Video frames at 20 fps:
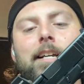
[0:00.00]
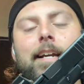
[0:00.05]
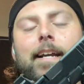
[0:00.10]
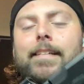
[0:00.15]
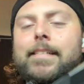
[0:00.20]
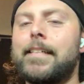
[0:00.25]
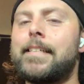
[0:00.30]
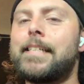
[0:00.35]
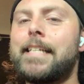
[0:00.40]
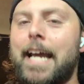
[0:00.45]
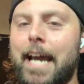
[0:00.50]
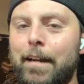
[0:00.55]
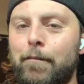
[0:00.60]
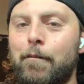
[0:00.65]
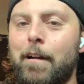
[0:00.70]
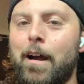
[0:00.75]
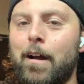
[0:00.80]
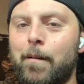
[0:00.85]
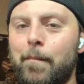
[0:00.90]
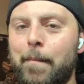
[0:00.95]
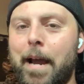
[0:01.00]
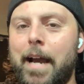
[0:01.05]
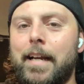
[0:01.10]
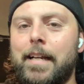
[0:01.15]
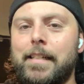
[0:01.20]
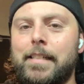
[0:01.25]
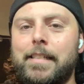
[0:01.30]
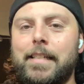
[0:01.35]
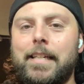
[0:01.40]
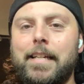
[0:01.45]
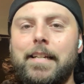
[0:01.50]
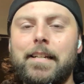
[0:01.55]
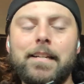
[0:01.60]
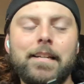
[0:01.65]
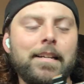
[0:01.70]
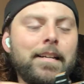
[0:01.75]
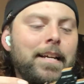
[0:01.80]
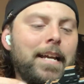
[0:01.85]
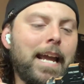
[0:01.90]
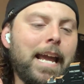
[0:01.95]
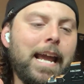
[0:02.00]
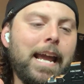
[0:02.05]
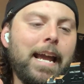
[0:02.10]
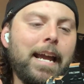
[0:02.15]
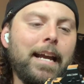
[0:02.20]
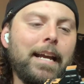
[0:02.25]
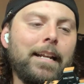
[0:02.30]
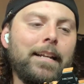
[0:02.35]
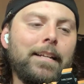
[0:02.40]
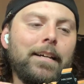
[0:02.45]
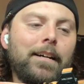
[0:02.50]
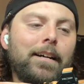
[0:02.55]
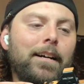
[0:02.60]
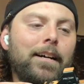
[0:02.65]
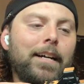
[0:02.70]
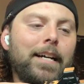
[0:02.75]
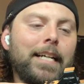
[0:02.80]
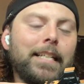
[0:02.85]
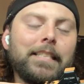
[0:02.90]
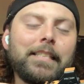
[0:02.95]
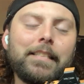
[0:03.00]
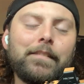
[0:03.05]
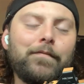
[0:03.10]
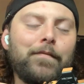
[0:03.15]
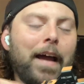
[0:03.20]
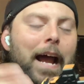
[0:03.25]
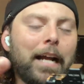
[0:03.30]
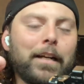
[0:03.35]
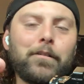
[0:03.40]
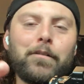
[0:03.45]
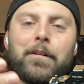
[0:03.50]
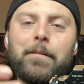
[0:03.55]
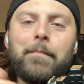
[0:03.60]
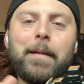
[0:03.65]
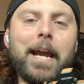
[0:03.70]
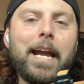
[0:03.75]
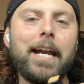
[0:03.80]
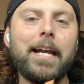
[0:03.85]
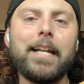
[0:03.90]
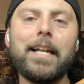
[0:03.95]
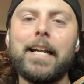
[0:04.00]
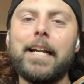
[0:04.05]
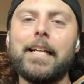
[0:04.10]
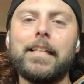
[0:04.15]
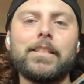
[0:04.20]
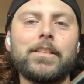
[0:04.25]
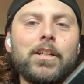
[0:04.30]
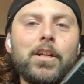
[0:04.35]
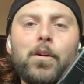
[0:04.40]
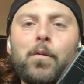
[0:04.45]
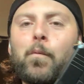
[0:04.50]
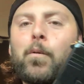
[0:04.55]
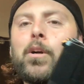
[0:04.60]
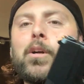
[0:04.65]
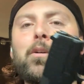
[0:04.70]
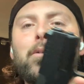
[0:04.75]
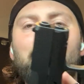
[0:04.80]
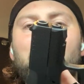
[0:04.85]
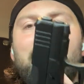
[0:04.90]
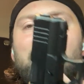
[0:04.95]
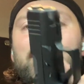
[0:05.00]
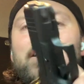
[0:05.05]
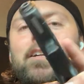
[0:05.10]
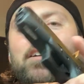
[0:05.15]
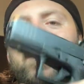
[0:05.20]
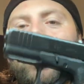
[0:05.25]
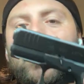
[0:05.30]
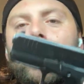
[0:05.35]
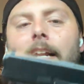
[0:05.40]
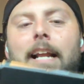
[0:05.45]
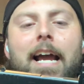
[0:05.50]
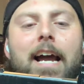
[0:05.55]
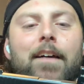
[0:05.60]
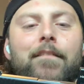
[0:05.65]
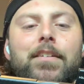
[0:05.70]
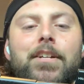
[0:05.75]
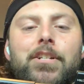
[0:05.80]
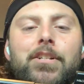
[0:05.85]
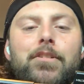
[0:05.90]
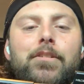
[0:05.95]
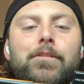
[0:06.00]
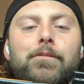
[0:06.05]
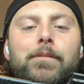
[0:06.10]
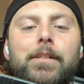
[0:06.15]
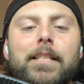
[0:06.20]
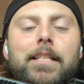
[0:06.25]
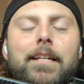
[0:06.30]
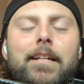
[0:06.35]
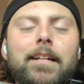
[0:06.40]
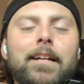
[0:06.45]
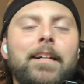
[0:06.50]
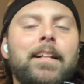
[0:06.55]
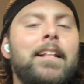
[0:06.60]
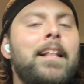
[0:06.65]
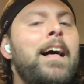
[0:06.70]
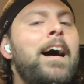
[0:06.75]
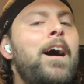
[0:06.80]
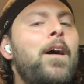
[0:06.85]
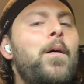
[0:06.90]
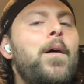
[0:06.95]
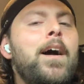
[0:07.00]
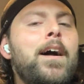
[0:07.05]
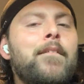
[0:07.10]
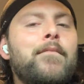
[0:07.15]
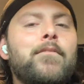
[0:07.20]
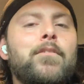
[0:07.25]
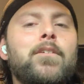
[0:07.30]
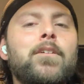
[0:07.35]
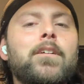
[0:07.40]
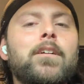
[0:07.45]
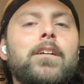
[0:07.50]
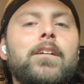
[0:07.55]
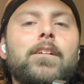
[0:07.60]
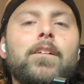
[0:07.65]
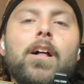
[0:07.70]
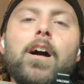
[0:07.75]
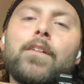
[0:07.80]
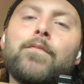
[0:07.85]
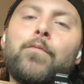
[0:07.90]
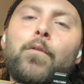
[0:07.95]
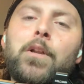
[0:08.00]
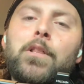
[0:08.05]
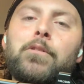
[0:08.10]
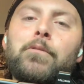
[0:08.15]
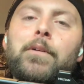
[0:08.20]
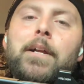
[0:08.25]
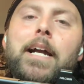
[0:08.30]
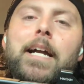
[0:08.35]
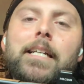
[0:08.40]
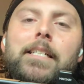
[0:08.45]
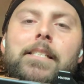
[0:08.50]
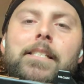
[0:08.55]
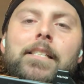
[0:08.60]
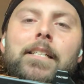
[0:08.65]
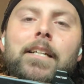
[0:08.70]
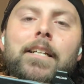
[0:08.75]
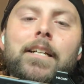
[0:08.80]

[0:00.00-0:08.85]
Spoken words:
it's a 10 round magazine, and it's factory made, and it's going to work great. You're not going to have issues with it. However, Glock 43X